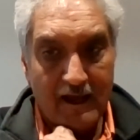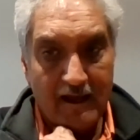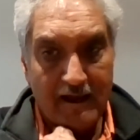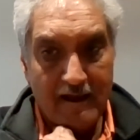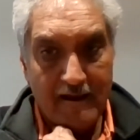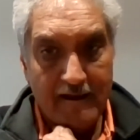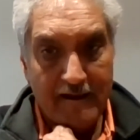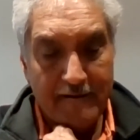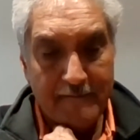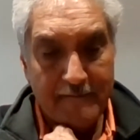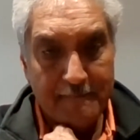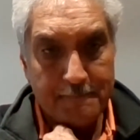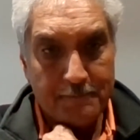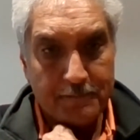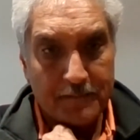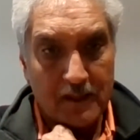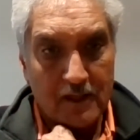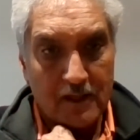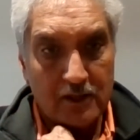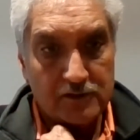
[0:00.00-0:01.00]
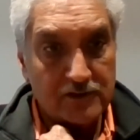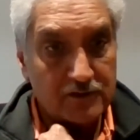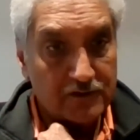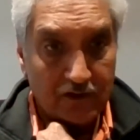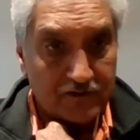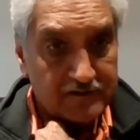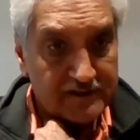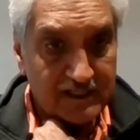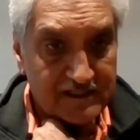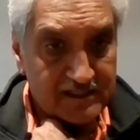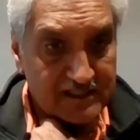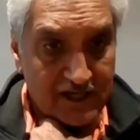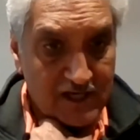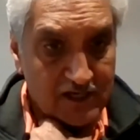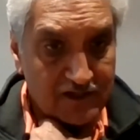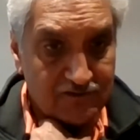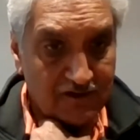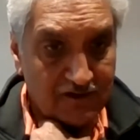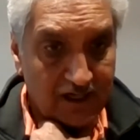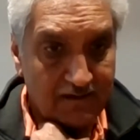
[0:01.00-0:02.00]
um, do not need
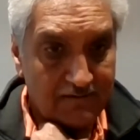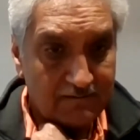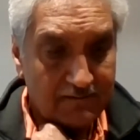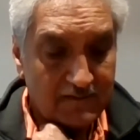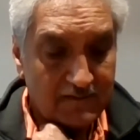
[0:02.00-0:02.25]
surgery.